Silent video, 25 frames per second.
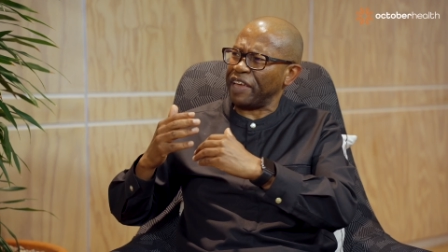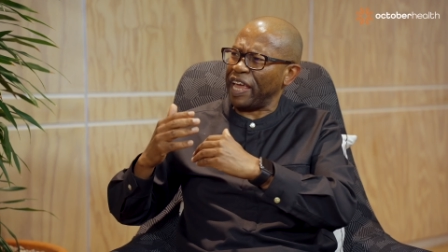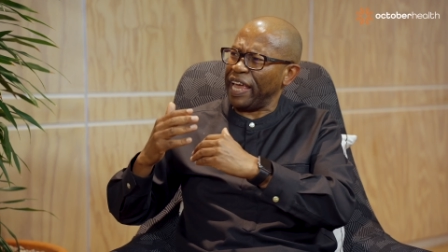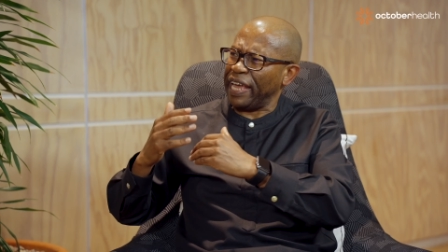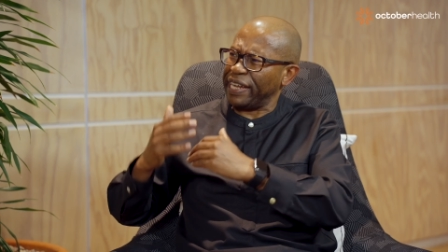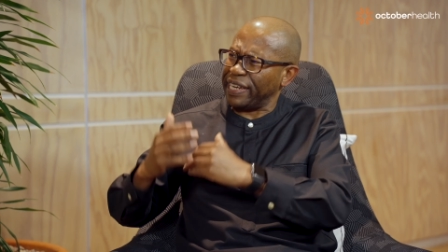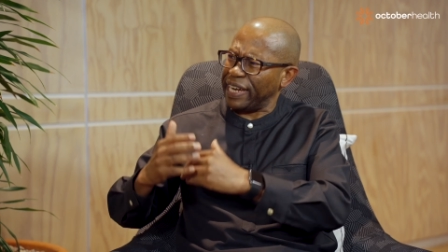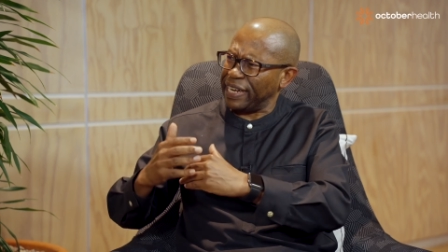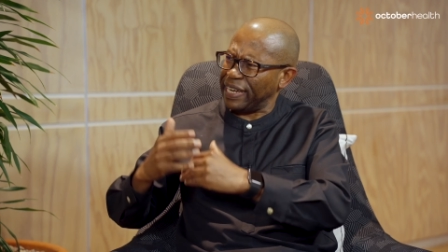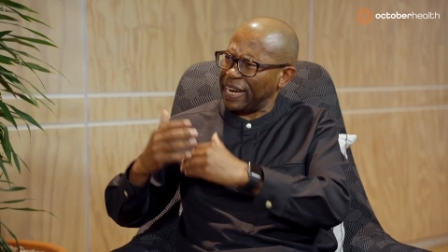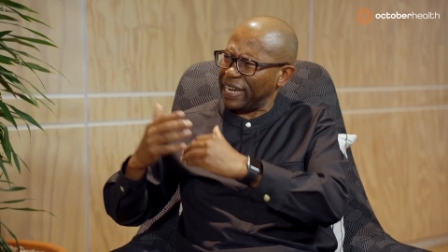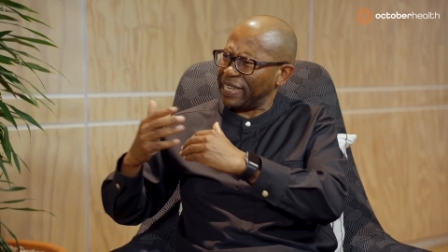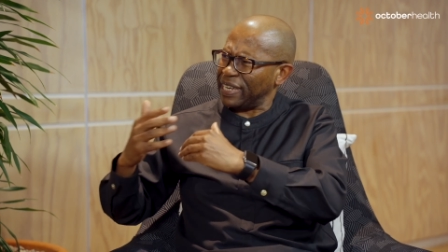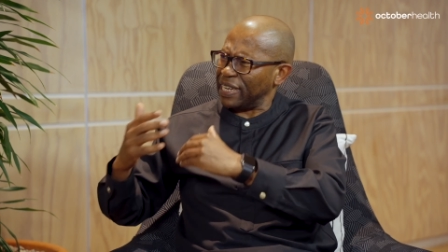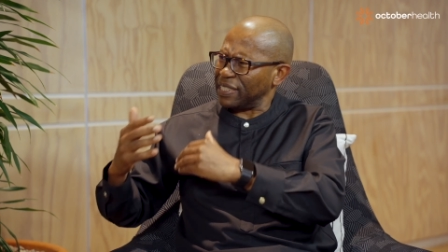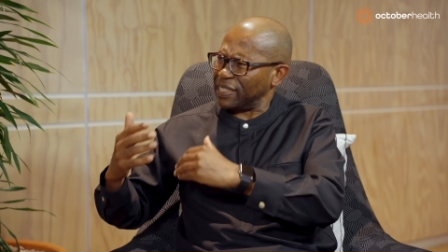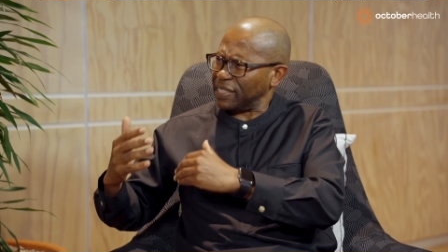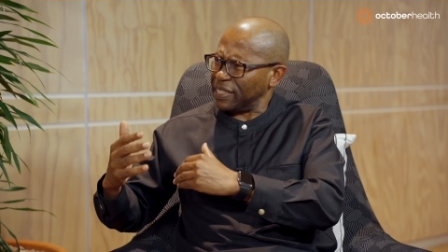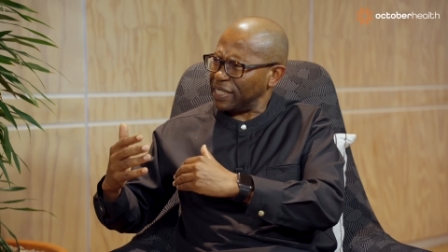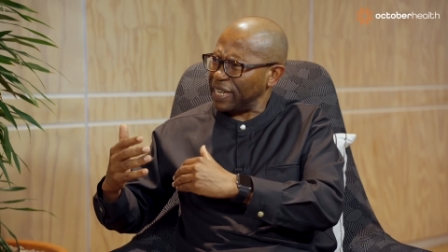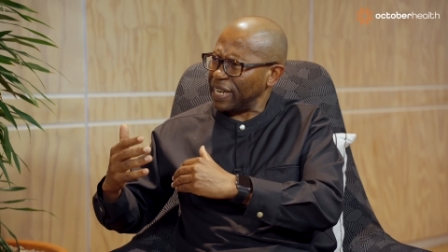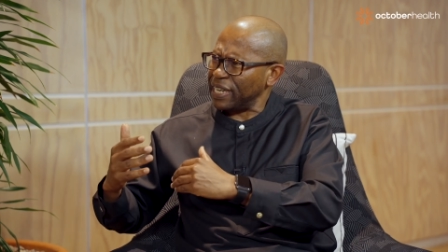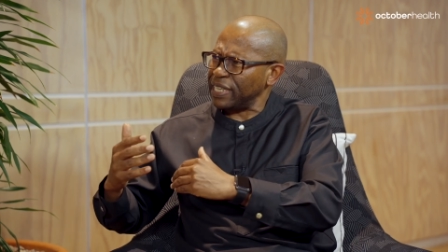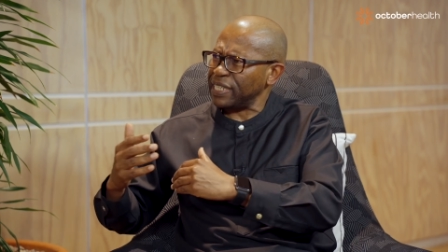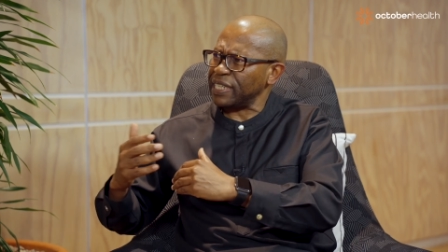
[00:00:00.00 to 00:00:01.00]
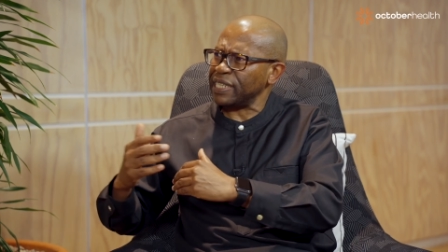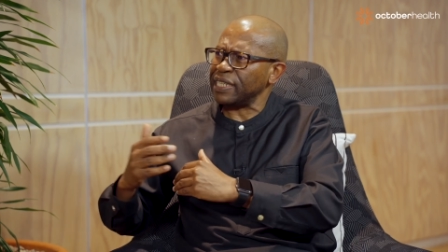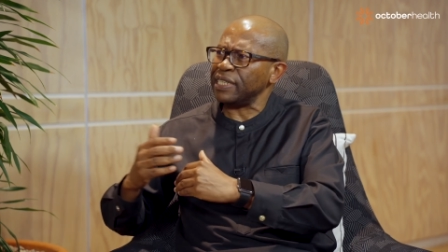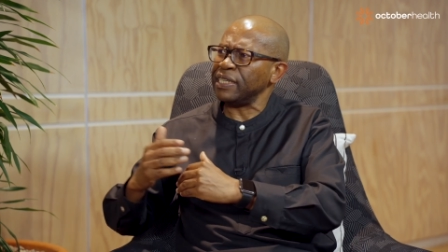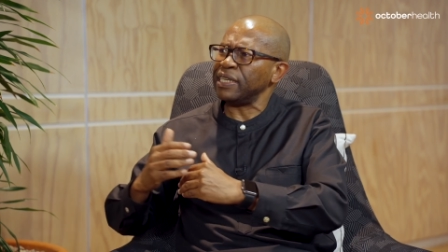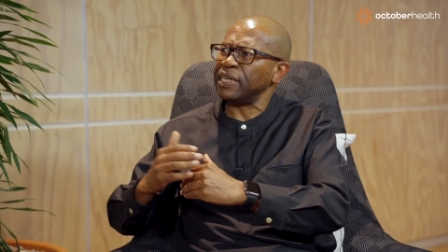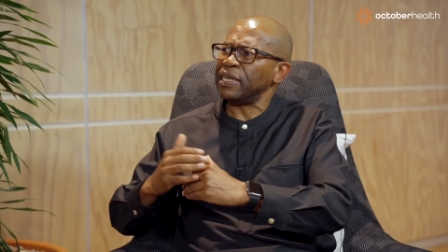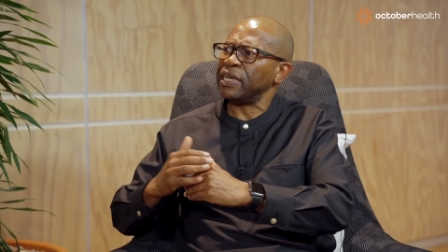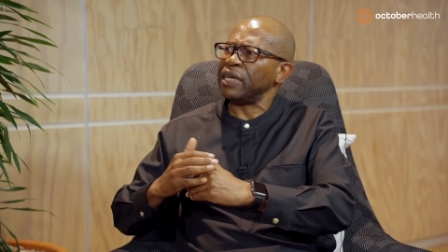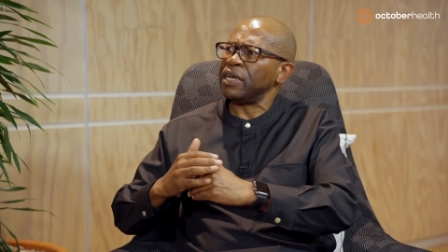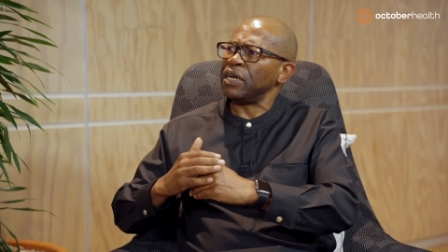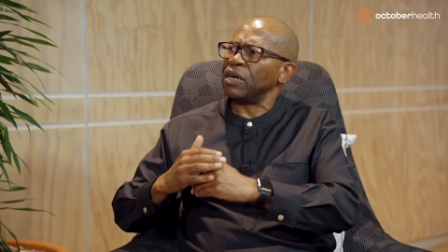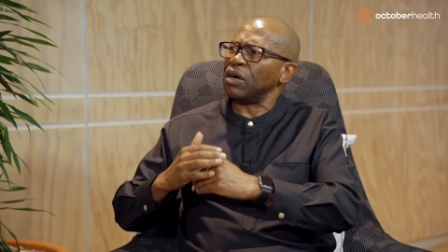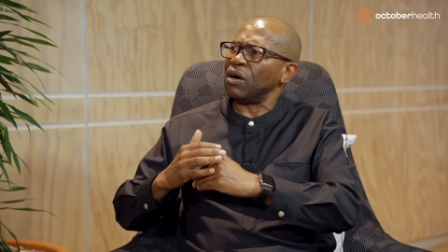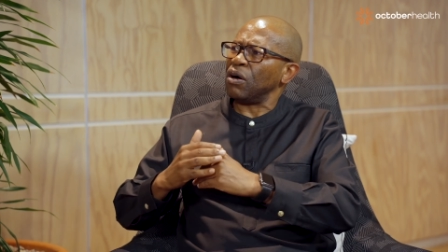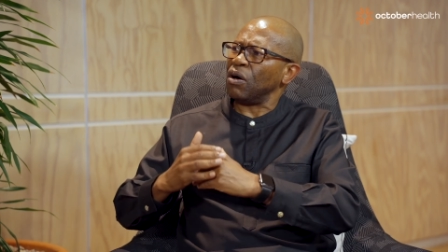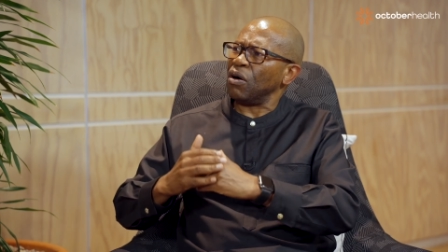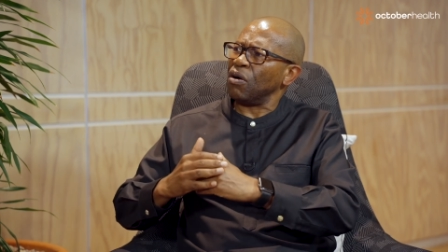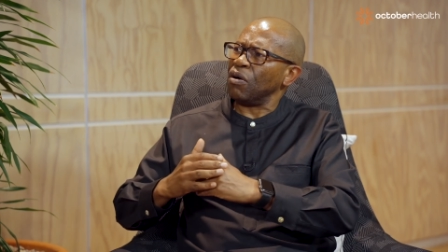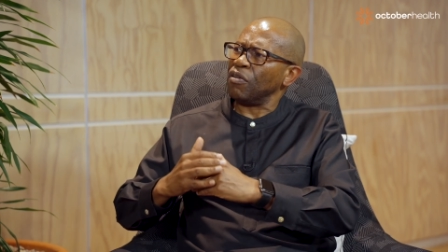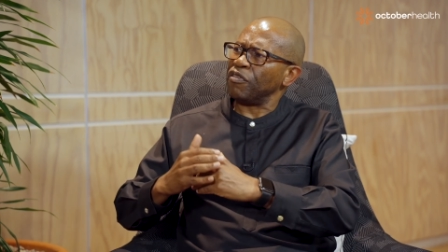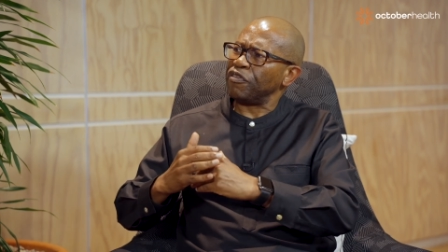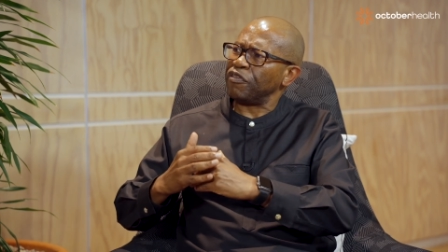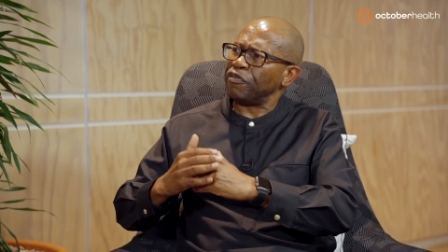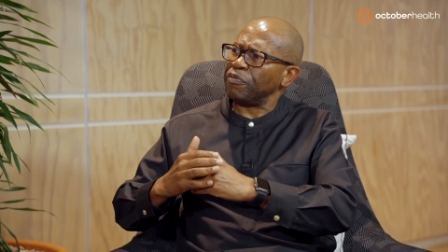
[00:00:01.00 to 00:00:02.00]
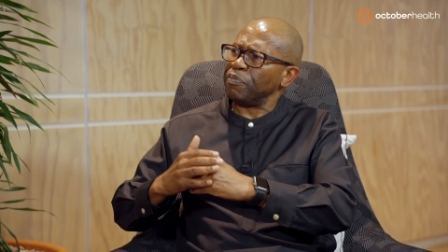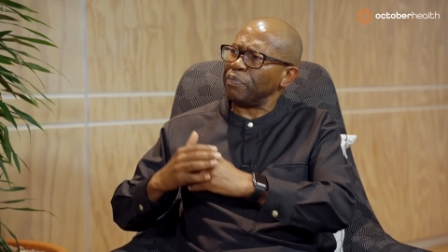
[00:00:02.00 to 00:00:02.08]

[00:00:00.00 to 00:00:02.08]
had an understanding of